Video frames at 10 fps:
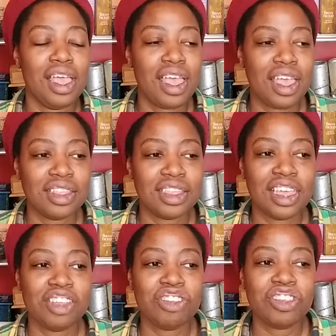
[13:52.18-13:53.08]
And
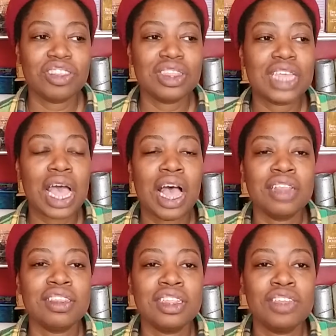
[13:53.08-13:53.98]
like just
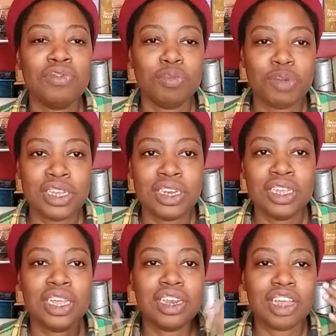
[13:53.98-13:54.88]
constantly repeating
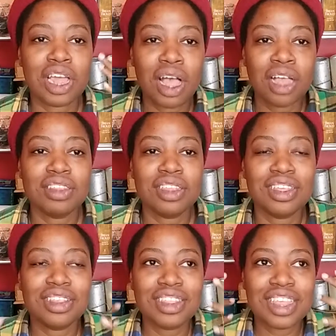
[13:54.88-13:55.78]
it
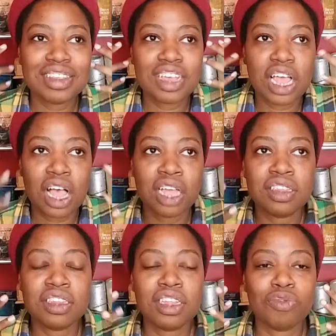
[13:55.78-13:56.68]
is a
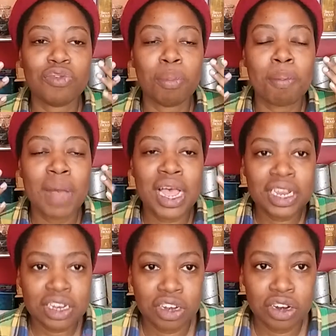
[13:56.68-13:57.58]
constant
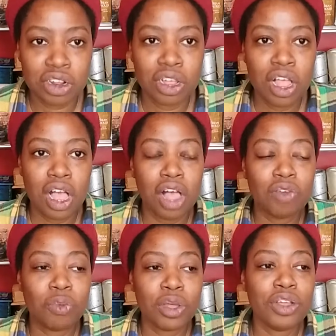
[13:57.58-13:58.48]
reminder
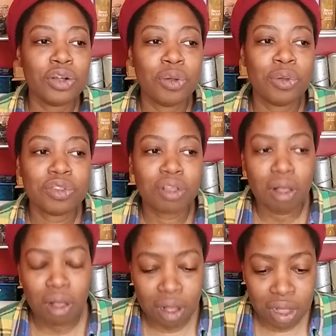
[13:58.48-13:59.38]
of what your goals
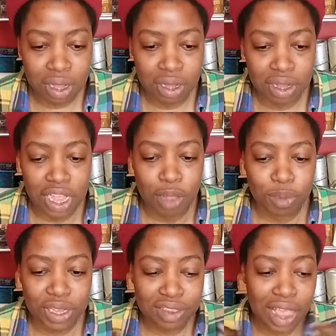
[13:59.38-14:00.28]
are,
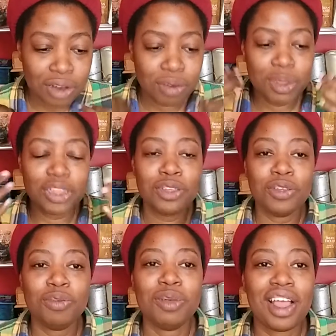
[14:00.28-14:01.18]
because I don't know about
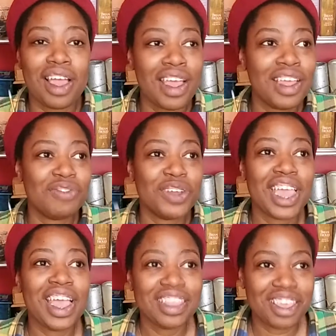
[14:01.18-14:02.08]
you, but I
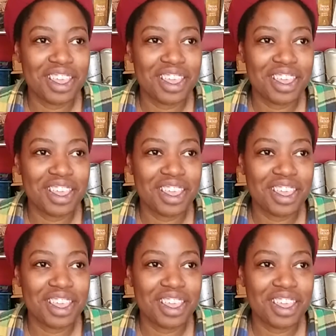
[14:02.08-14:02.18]
forget